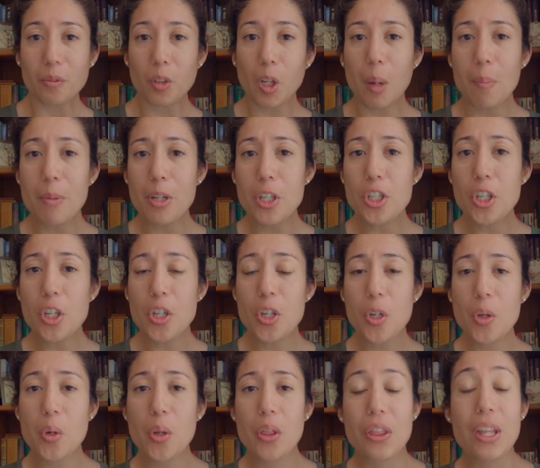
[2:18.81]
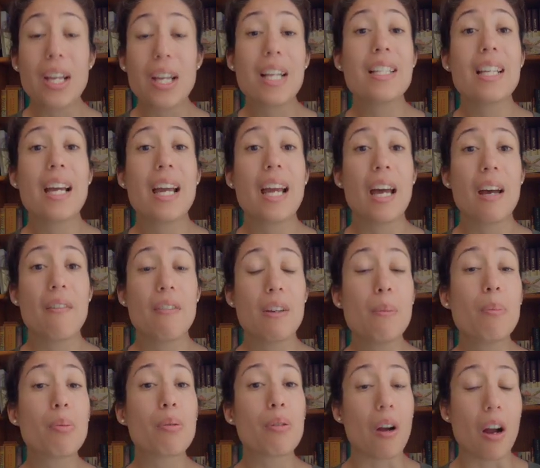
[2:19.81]
I'm going to show you things I have
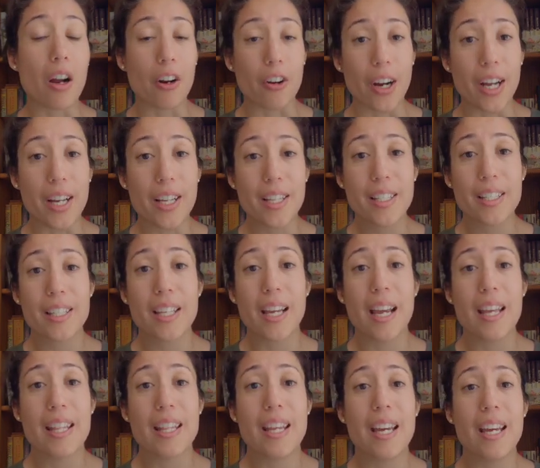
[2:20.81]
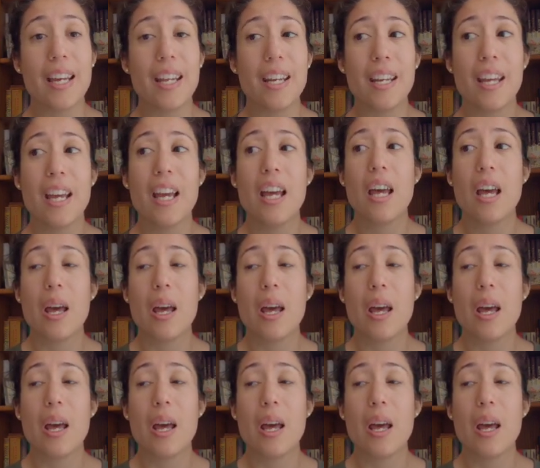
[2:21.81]
in progress and then